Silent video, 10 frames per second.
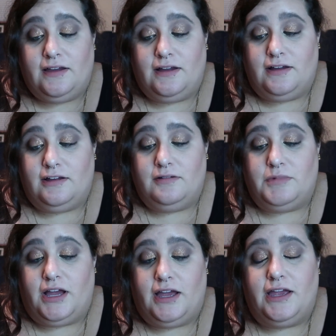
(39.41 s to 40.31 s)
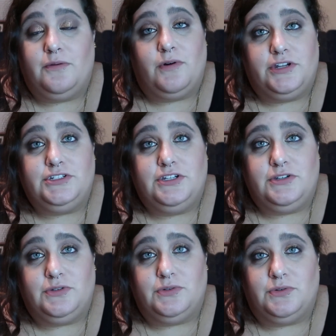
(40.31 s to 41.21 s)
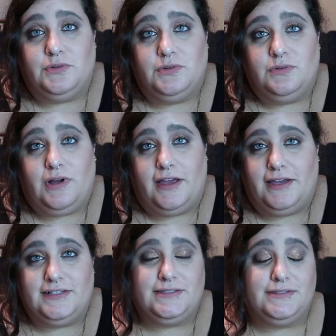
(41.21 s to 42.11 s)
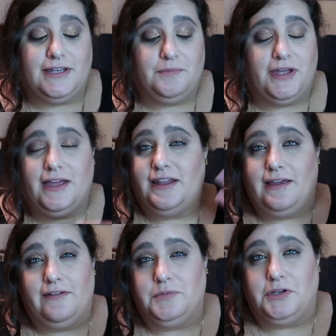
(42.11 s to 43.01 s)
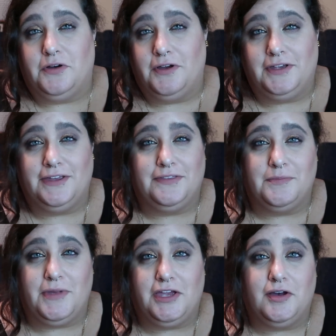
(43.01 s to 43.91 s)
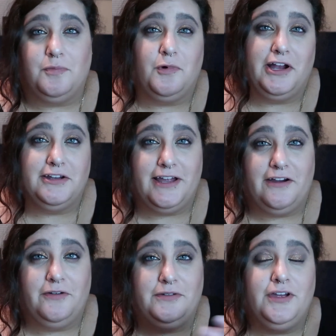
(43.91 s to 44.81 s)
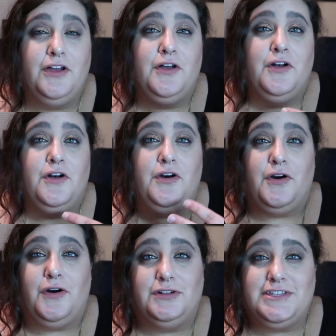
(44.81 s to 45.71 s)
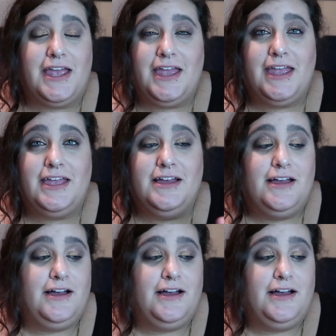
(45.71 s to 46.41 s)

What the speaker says: I wanted to do, I guess in my head I have been calling it the makeup wear down all day.